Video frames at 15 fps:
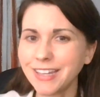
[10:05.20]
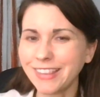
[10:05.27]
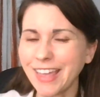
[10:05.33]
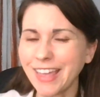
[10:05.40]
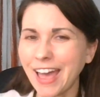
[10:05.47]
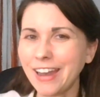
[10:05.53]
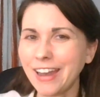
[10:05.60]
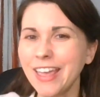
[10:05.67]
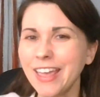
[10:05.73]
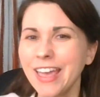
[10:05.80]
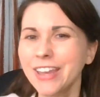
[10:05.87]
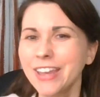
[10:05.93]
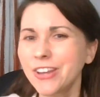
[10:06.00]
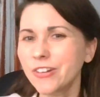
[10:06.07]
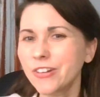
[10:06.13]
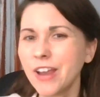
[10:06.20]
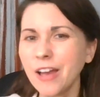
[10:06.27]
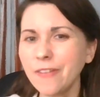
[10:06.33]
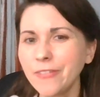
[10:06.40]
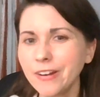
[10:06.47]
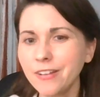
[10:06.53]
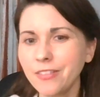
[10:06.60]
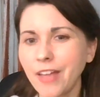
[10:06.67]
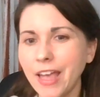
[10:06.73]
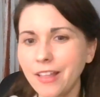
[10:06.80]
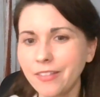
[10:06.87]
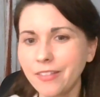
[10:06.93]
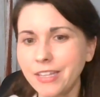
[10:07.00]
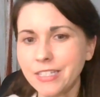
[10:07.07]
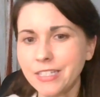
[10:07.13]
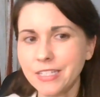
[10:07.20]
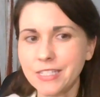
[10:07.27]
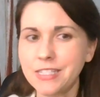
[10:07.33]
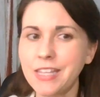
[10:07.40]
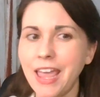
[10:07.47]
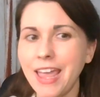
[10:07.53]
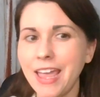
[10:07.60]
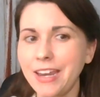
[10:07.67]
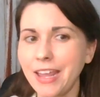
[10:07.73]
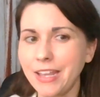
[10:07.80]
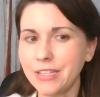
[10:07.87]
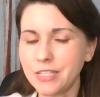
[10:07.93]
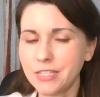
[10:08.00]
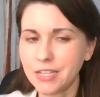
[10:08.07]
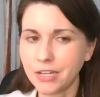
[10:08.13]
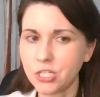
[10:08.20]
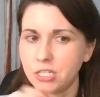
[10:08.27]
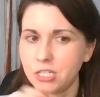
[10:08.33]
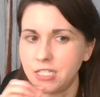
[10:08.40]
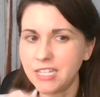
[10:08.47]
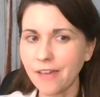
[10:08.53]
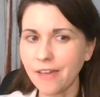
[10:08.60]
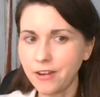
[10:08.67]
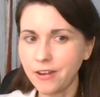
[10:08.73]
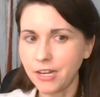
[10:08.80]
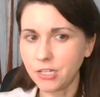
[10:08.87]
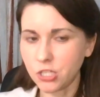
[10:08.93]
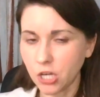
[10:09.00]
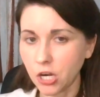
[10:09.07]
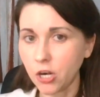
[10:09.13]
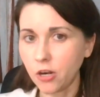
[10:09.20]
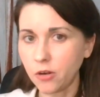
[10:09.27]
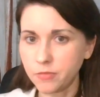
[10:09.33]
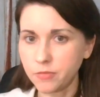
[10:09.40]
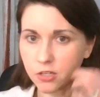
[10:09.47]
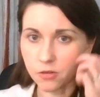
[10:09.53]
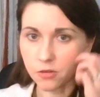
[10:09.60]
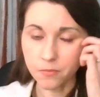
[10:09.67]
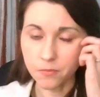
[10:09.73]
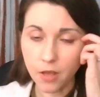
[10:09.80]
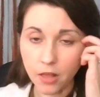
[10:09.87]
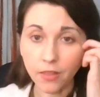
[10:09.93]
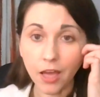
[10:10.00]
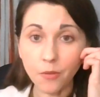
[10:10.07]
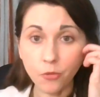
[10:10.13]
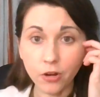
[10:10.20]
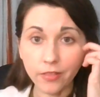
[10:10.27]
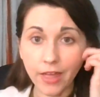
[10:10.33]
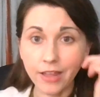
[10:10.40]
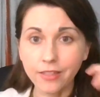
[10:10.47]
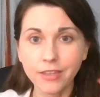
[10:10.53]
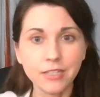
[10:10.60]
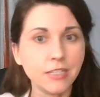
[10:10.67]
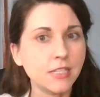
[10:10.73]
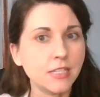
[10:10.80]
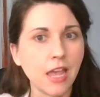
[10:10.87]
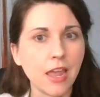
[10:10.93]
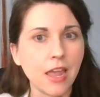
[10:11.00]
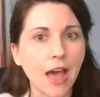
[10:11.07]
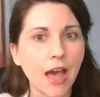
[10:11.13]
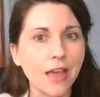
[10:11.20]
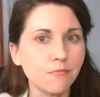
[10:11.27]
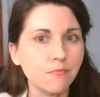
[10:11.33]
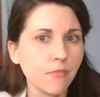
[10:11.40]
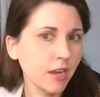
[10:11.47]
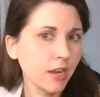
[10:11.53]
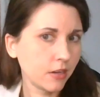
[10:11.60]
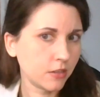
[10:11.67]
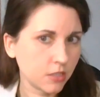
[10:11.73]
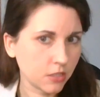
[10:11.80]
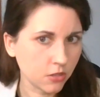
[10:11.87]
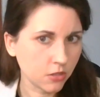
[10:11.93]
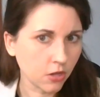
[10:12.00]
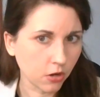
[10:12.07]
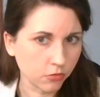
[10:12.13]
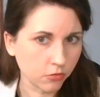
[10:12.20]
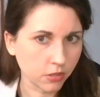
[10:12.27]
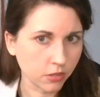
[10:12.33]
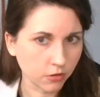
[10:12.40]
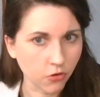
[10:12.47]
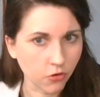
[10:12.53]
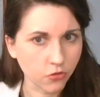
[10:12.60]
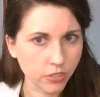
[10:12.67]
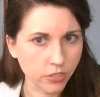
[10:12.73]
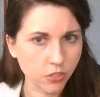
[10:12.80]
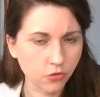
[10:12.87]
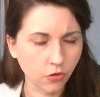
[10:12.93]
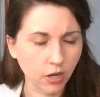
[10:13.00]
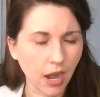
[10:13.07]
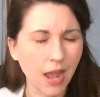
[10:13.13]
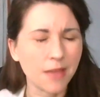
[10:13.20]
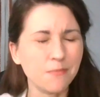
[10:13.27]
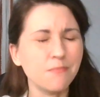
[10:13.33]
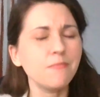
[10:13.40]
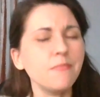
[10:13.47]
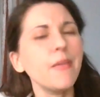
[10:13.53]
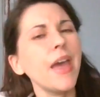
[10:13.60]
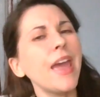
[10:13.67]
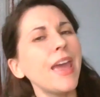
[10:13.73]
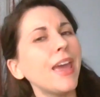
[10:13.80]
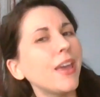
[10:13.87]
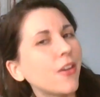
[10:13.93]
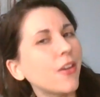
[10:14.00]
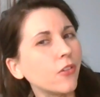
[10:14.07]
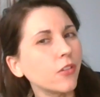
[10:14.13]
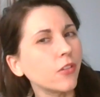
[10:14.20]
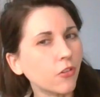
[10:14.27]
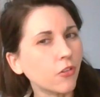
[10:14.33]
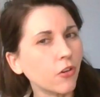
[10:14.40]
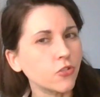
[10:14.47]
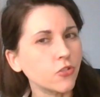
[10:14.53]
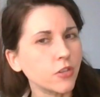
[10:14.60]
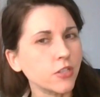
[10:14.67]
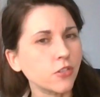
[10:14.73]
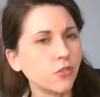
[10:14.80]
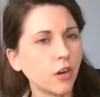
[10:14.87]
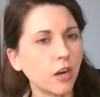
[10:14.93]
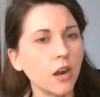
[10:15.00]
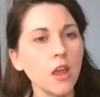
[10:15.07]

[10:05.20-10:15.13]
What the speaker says: that, you're not very likely to say it in such definite terms. You're a lot more likely to say, I might go to the grocery store. I may go to the grocery store.